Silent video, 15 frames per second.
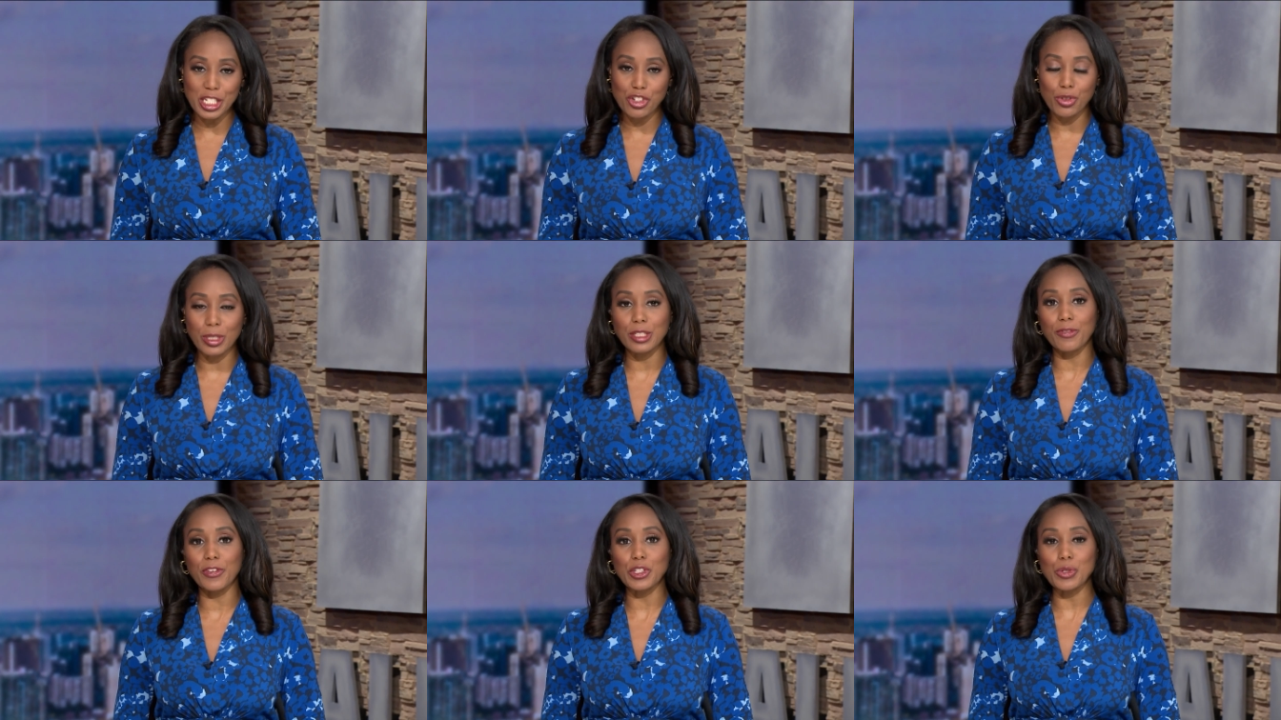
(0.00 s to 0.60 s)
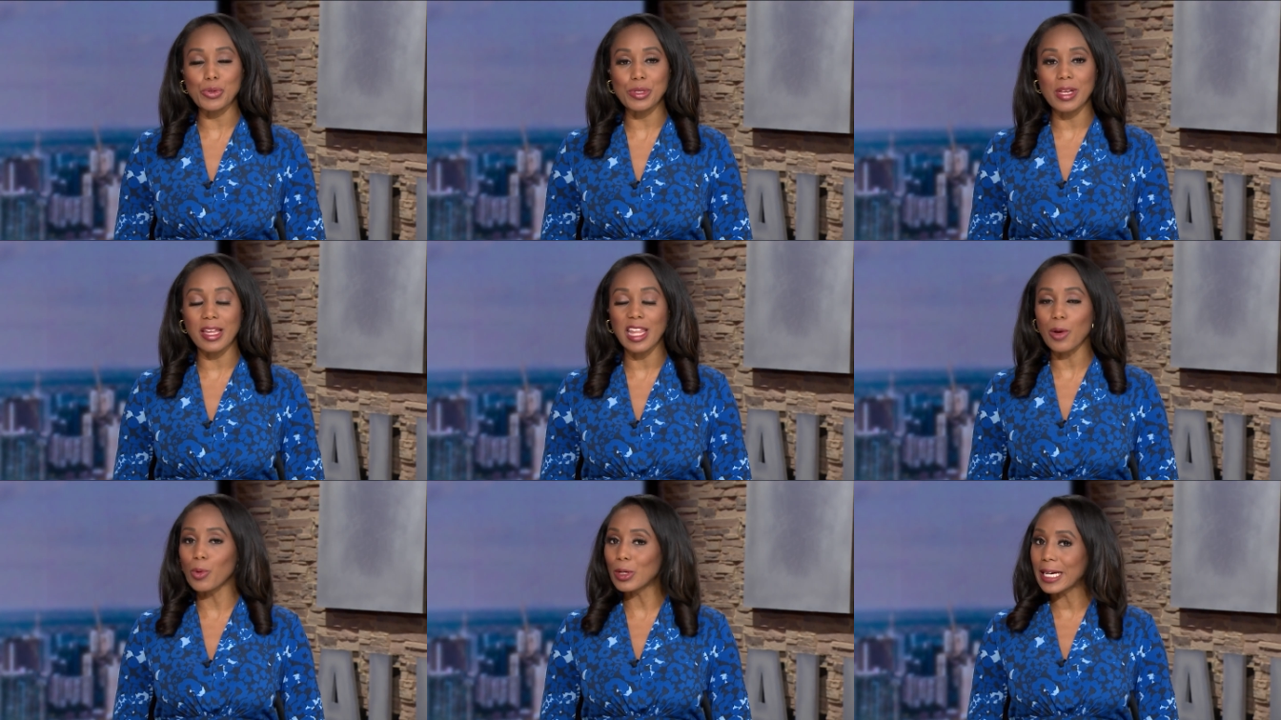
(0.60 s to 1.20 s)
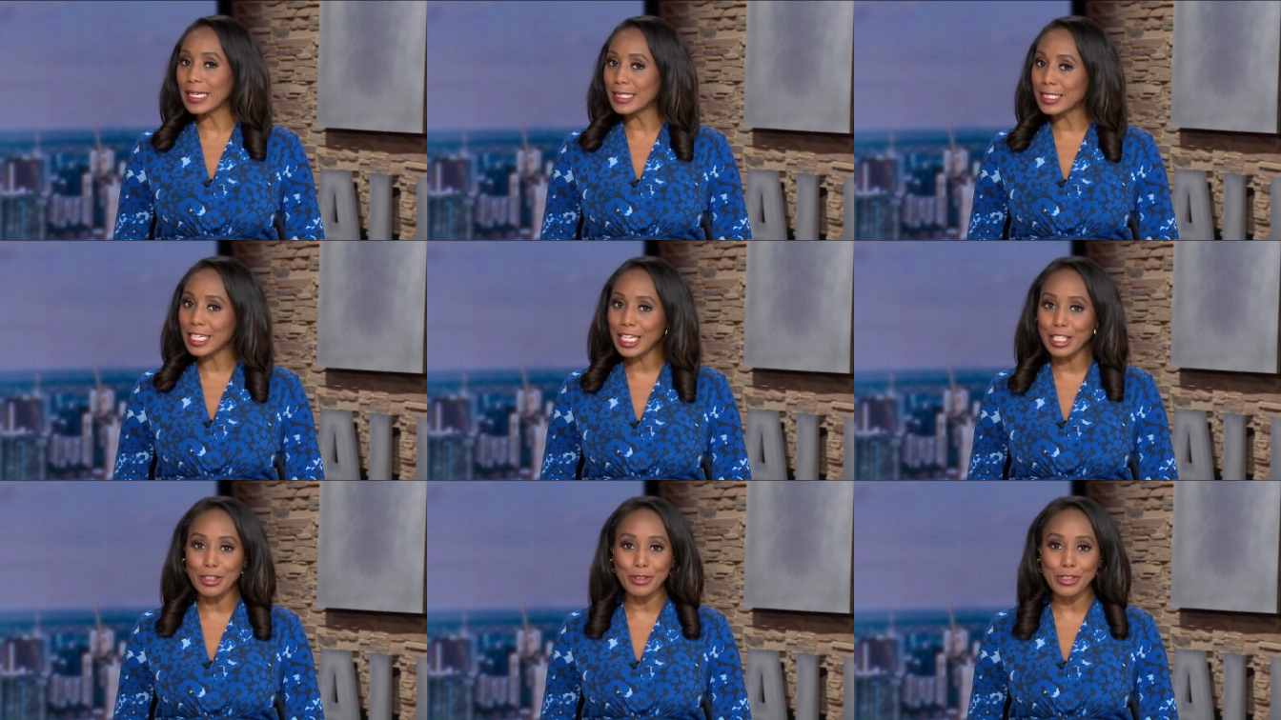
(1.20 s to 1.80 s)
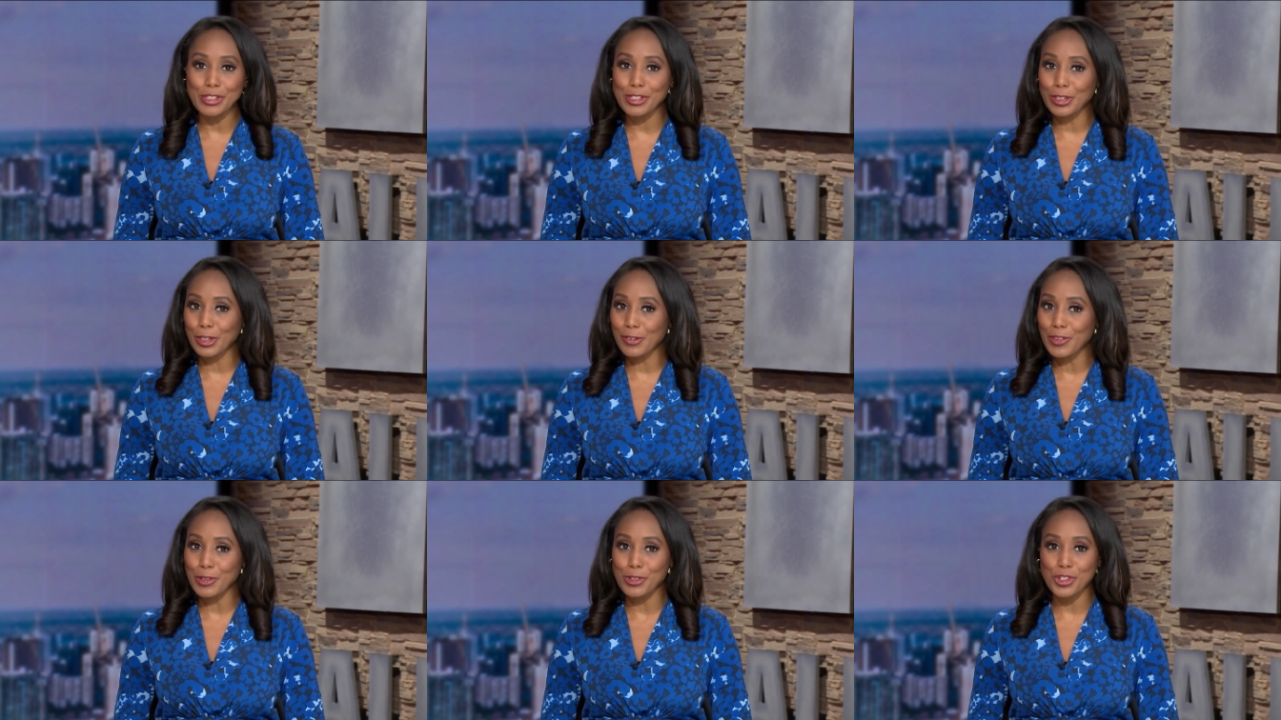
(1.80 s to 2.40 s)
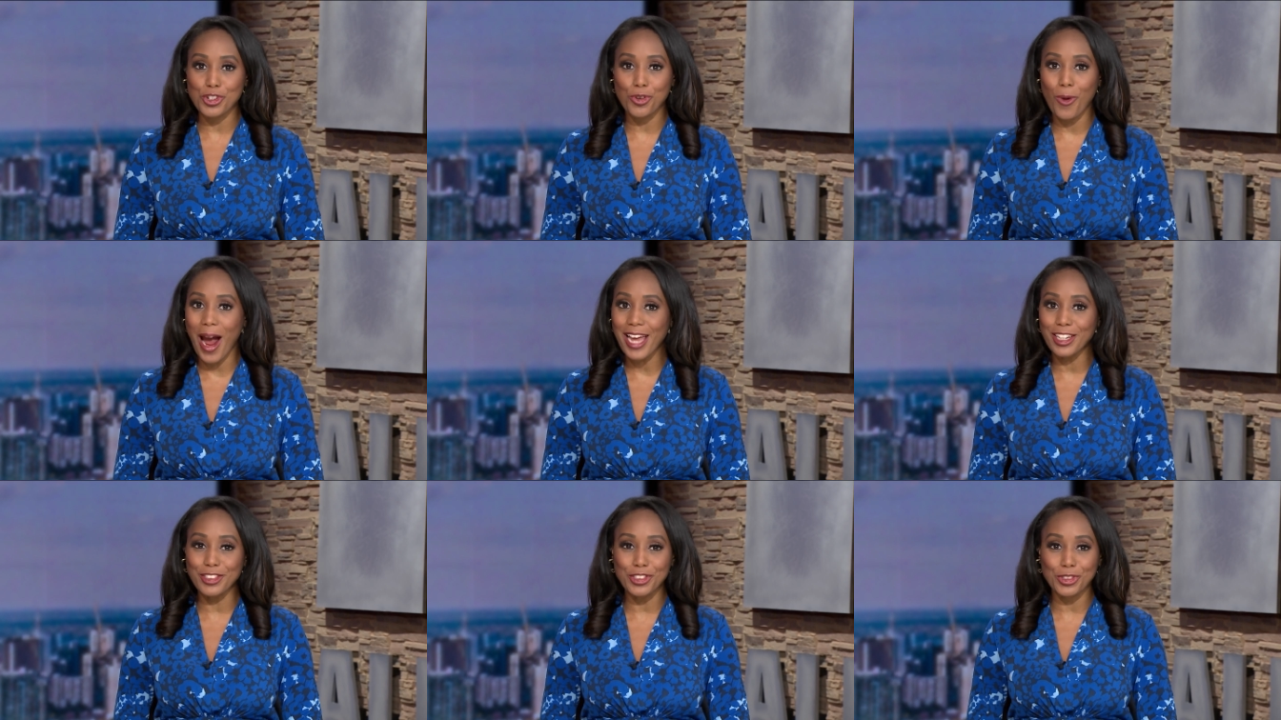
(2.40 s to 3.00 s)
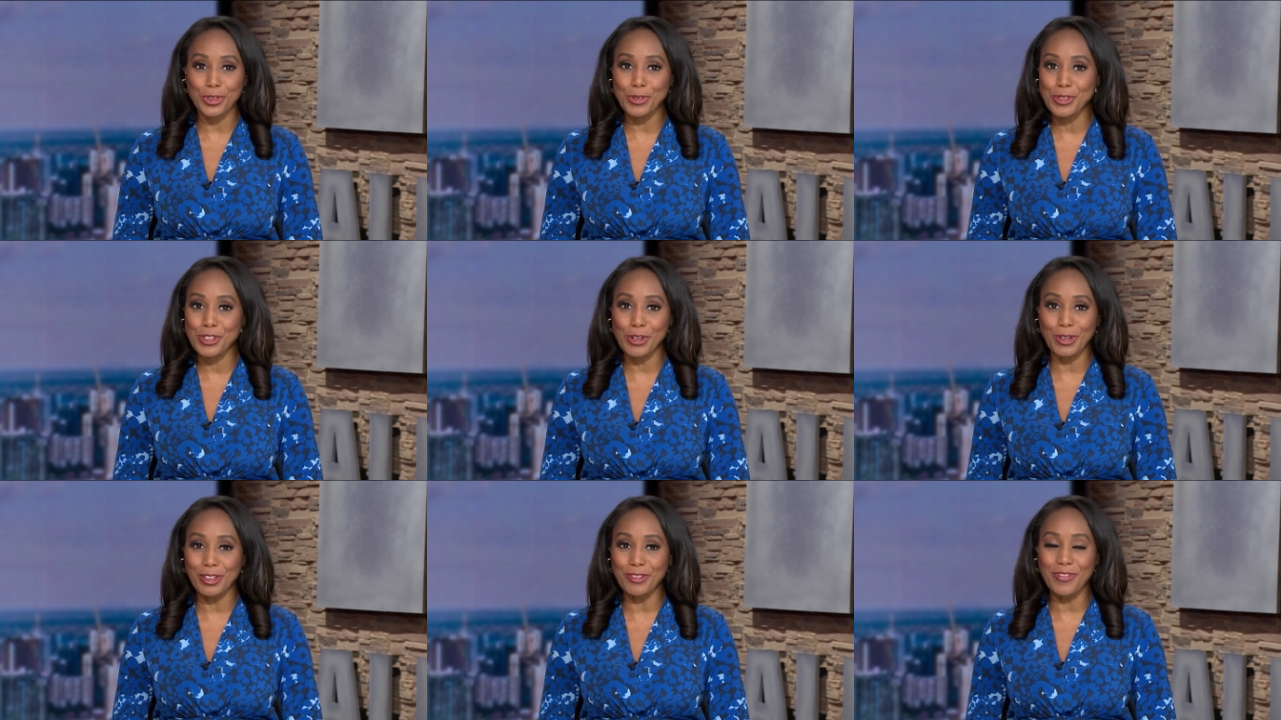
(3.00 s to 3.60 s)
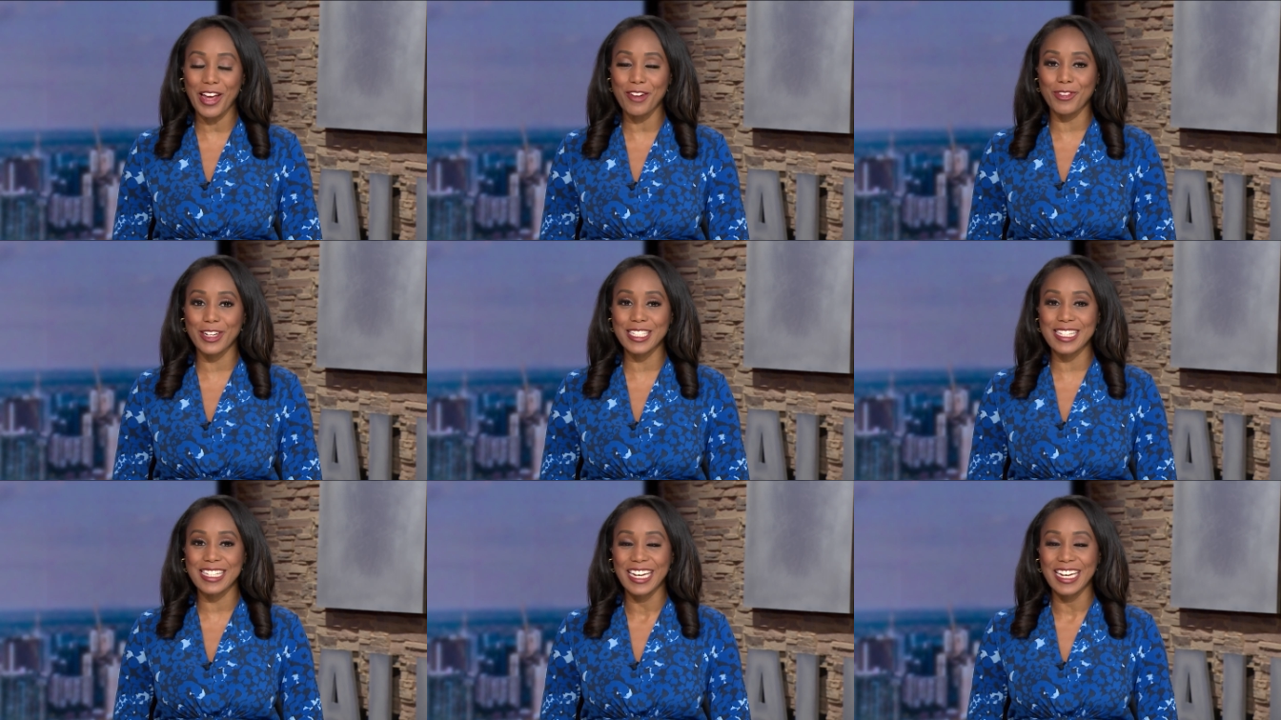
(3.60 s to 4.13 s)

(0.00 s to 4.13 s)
district officials say they will continue to serve those tried and true student favorites